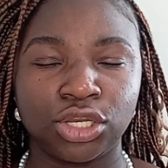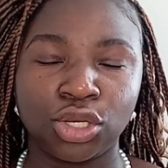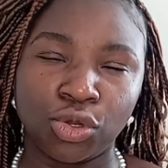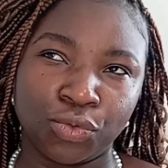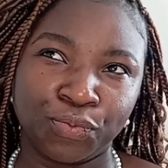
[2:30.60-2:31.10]

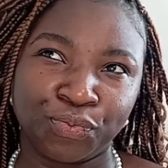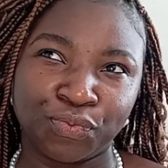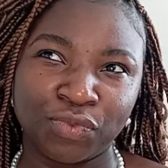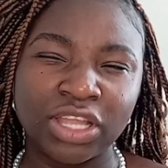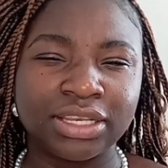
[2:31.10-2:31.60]
no
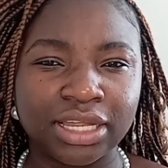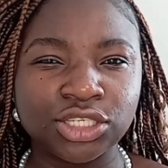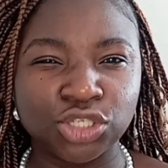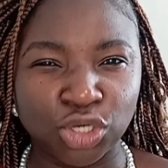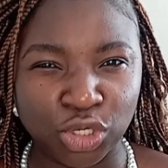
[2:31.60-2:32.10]

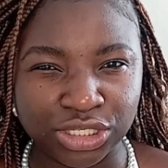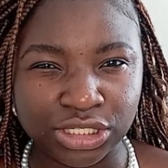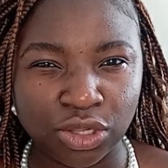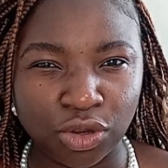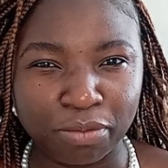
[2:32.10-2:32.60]
touch not
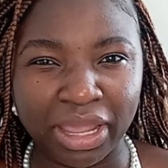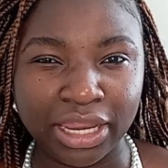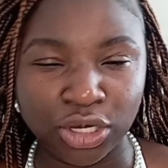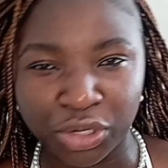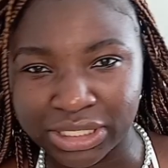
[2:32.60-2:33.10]
on my
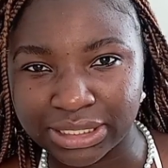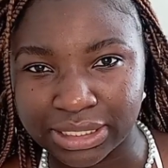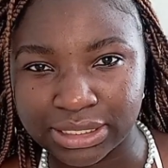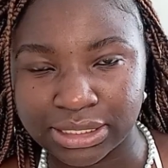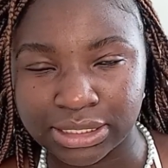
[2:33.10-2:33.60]

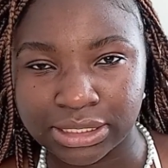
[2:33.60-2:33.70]
anointed,